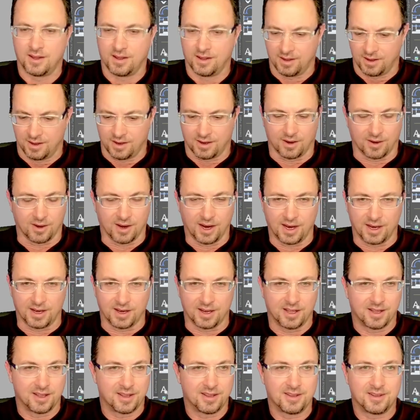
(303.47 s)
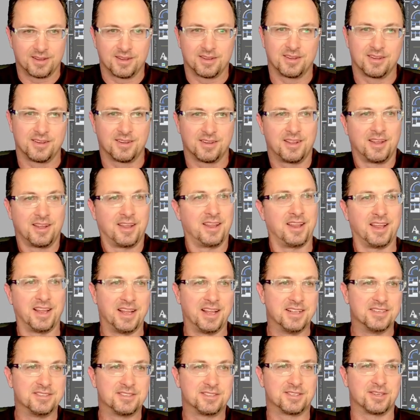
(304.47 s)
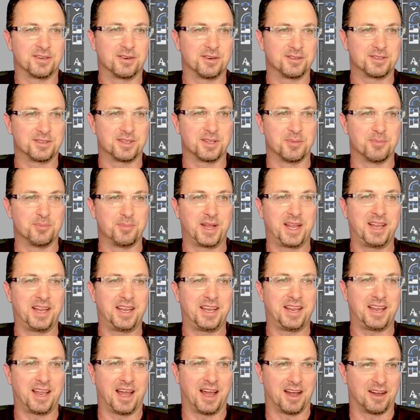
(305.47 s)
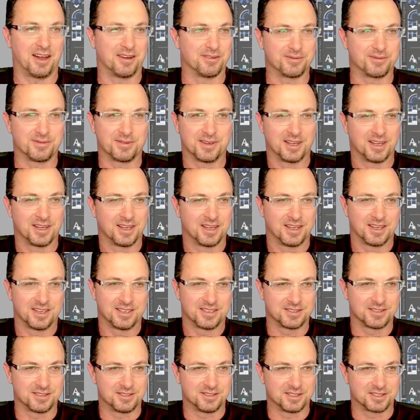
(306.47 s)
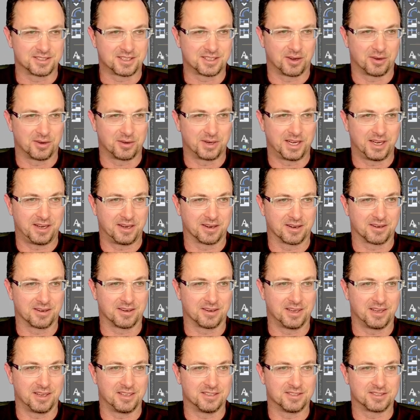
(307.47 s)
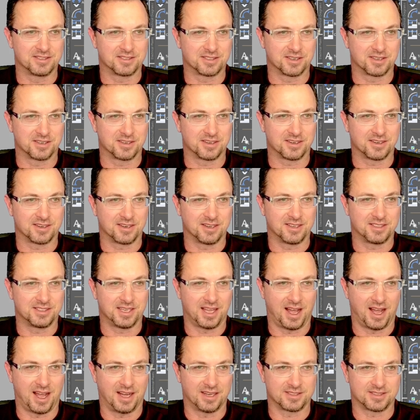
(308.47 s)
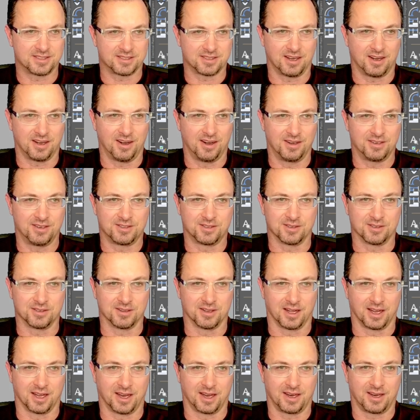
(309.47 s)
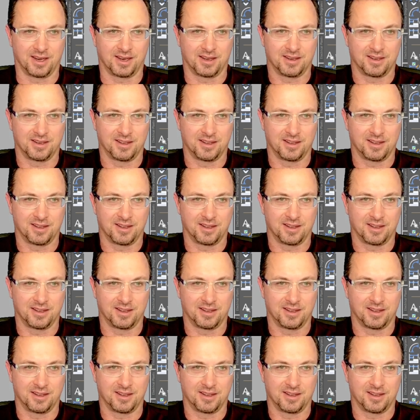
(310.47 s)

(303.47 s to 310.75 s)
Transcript: All right, insert the PDF. So you just go here, insert, attach underlay,